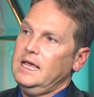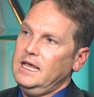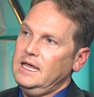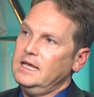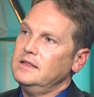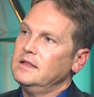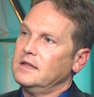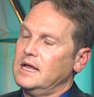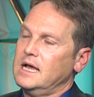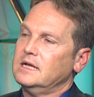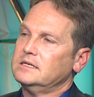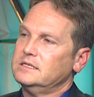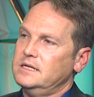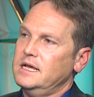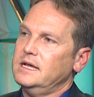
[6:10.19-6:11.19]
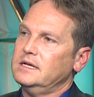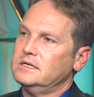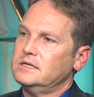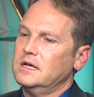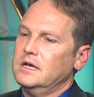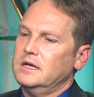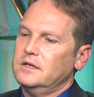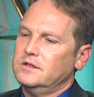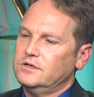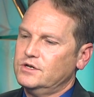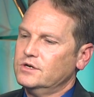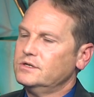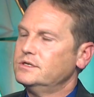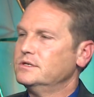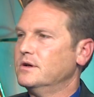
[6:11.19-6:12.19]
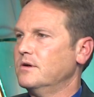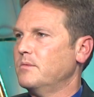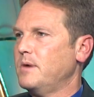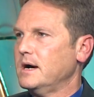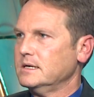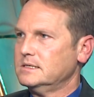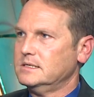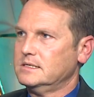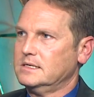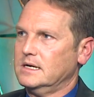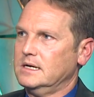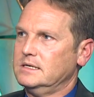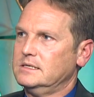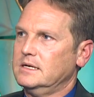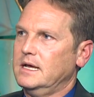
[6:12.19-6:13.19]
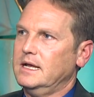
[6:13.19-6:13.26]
In the last days, the church is going to apostatize.